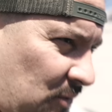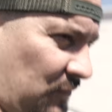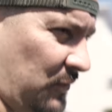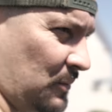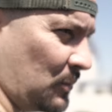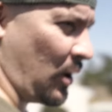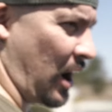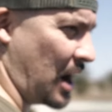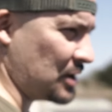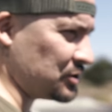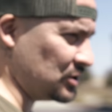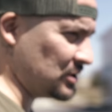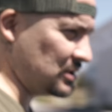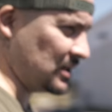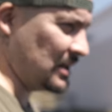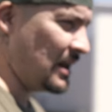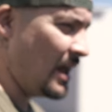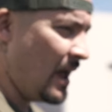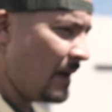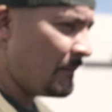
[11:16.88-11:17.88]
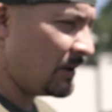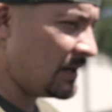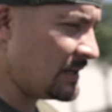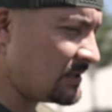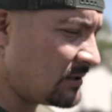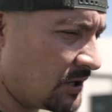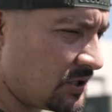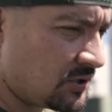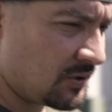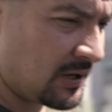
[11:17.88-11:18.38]
one's from Washington, but
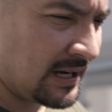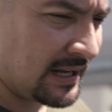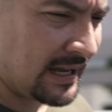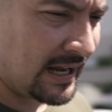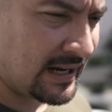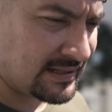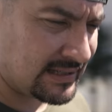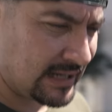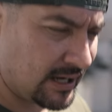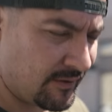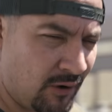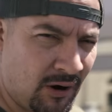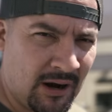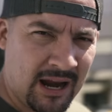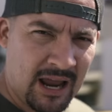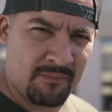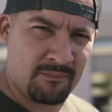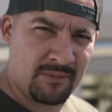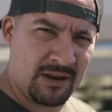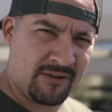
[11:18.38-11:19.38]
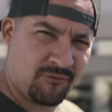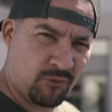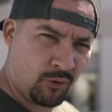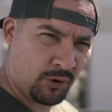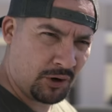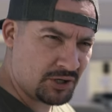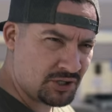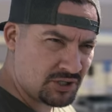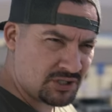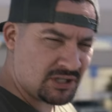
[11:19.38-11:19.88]
he's also gonna get a set of our MB
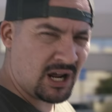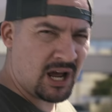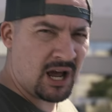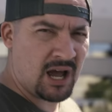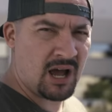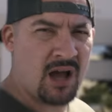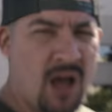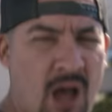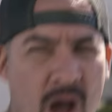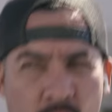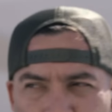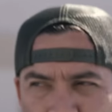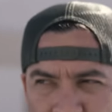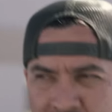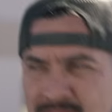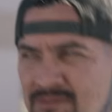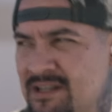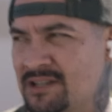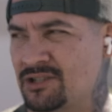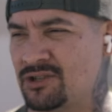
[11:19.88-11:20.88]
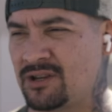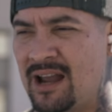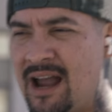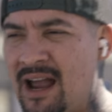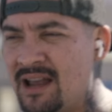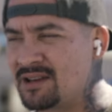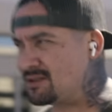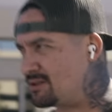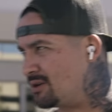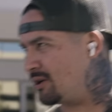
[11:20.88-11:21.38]
forged rims. As you
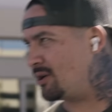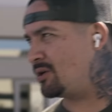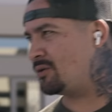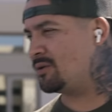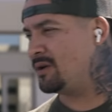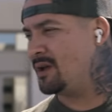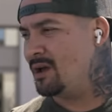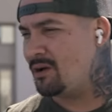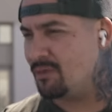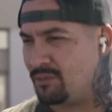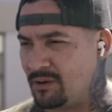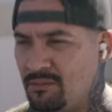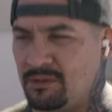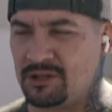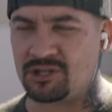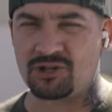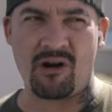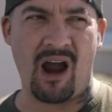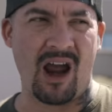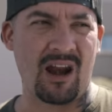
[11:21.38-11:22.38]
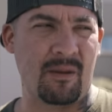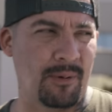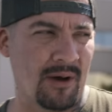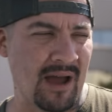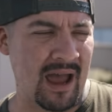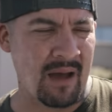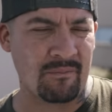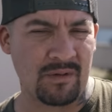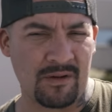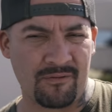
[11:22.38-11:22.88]
guys know, we try to
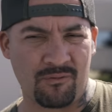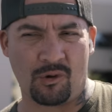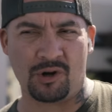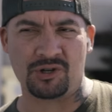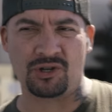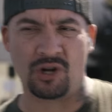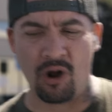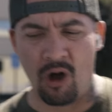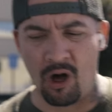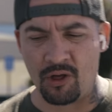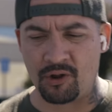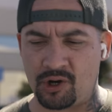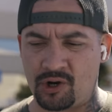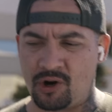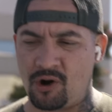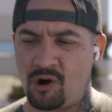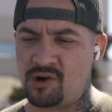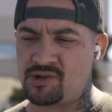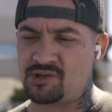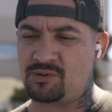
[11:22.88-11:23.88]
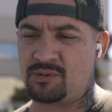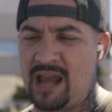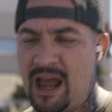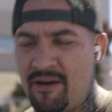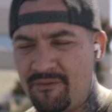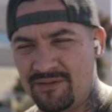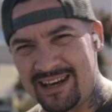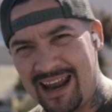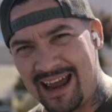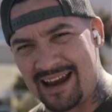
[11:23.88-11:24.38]
put MB forged on all our cars so we
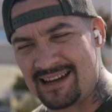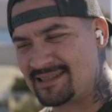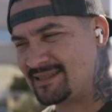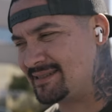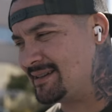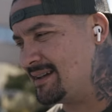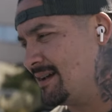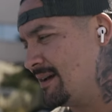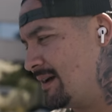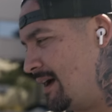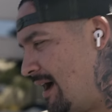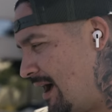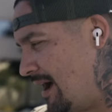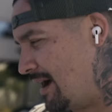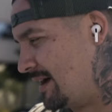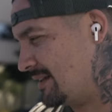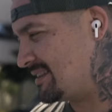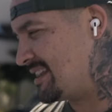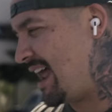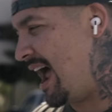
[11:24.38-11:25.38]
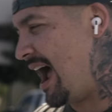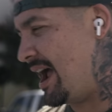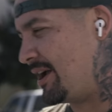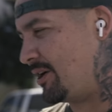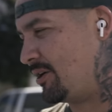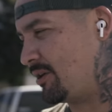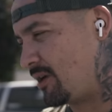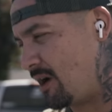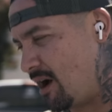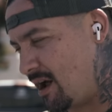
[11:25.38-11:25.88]
have nice
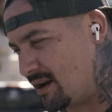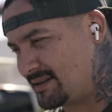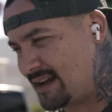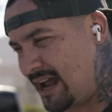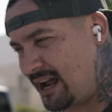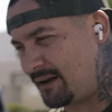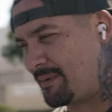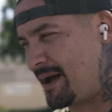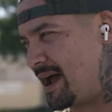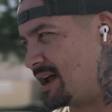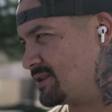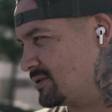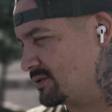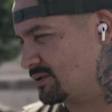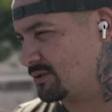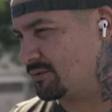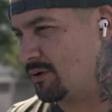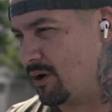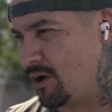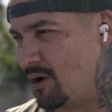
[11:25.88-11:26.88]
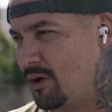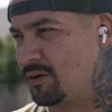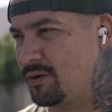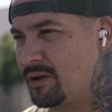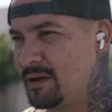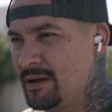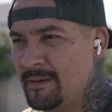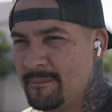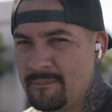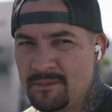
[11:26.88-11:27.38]
tire contact patch on the road.
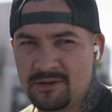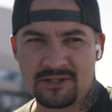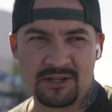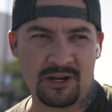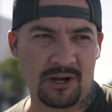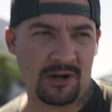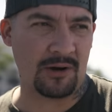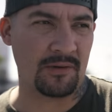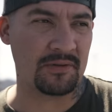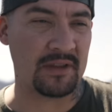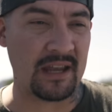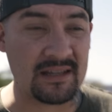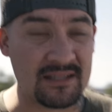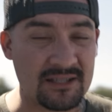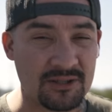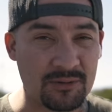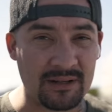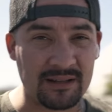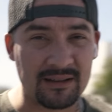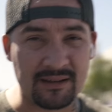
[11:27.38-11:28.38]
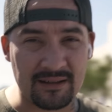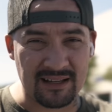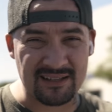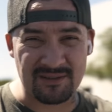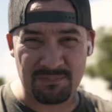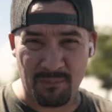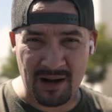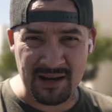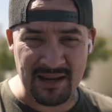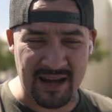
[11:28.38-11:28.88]
So these three,
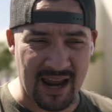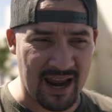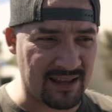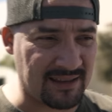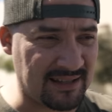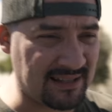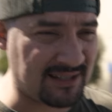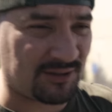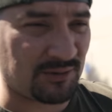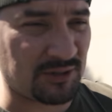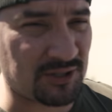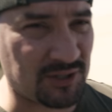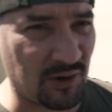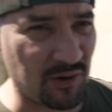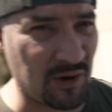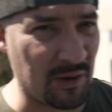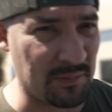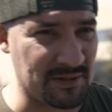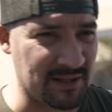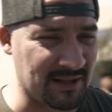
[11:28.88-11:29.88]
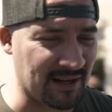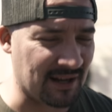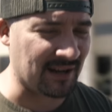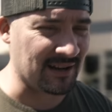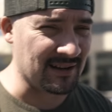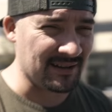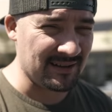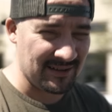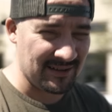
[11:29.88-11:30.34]
it's Monday and these three showed up today.